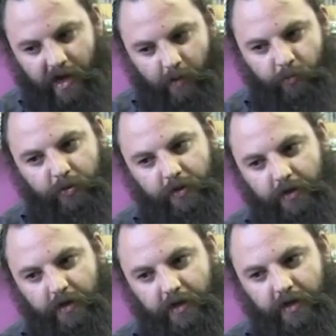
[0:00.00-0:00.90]
amp
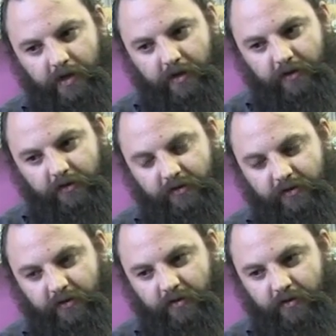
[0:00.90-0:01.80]

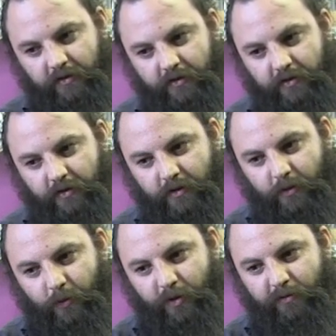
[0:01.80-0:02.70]
is
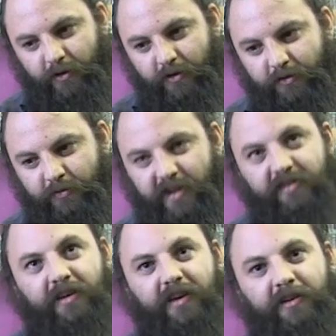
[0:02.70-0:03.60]
one of those
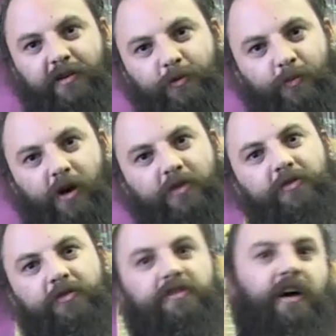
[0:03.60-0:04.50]
fascinating little
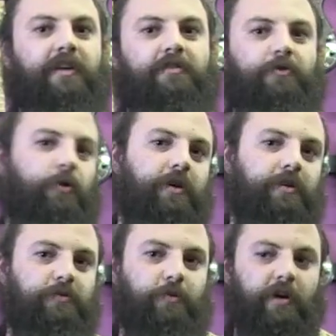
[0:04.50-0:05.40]
Marshall side
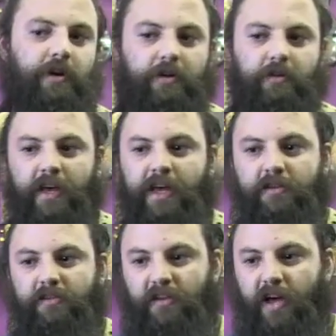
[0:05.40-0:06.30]
stories where the head
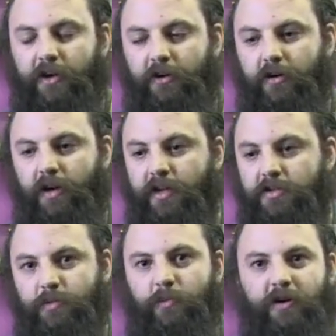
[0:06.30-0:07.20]
designer and
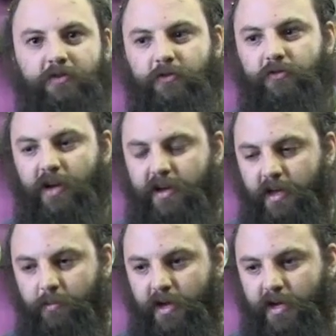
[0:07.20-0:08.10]
Jim Marshall's
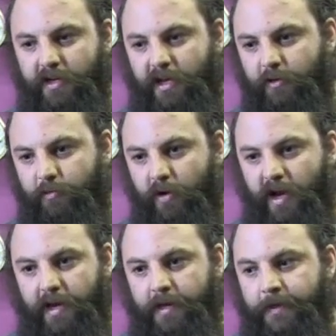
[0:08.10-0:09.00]
right-hand man, Kenneth
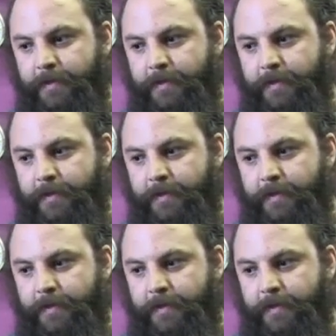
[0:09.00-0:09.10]
Brann,